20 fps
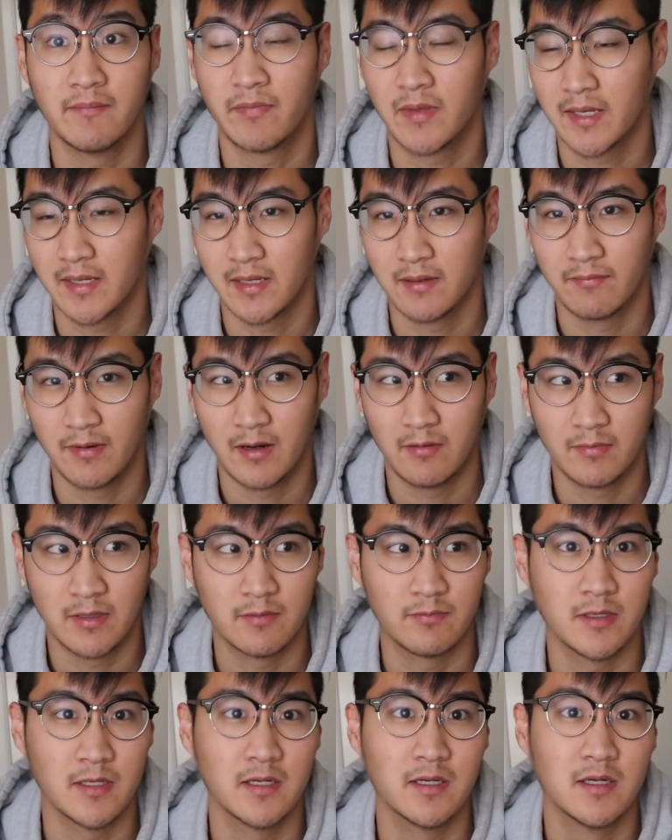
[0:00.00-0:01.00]
I'm thinking about
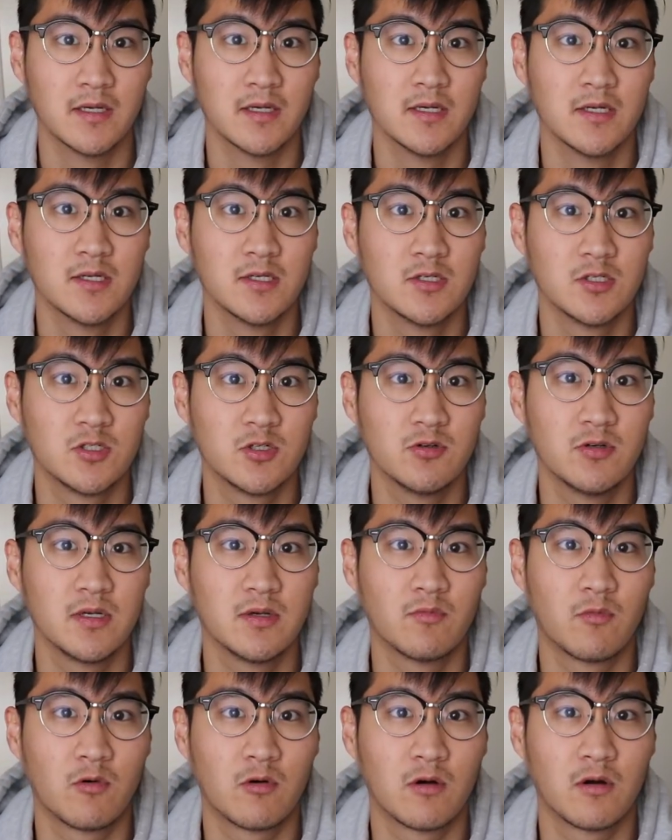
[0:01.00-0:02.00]
maybe
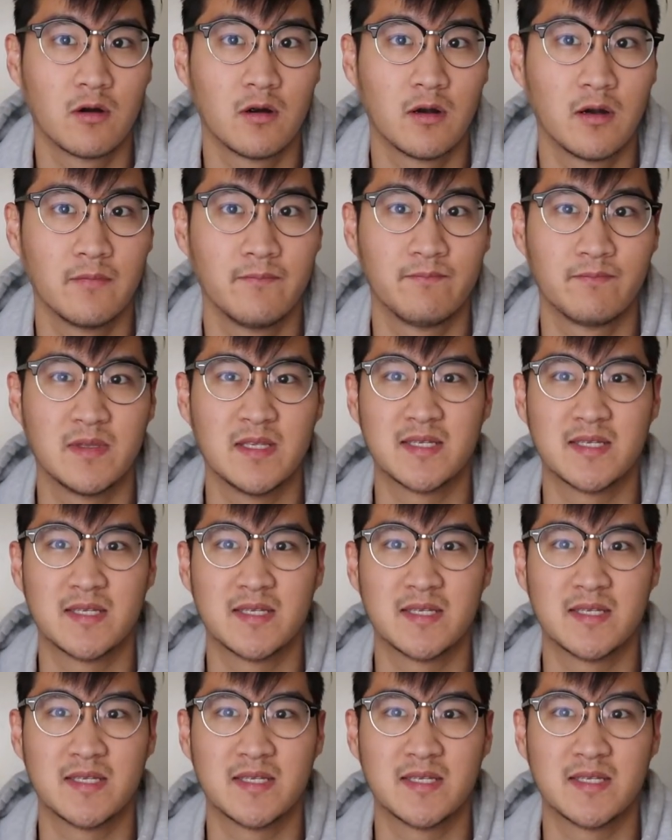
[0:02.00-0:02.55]
shooting more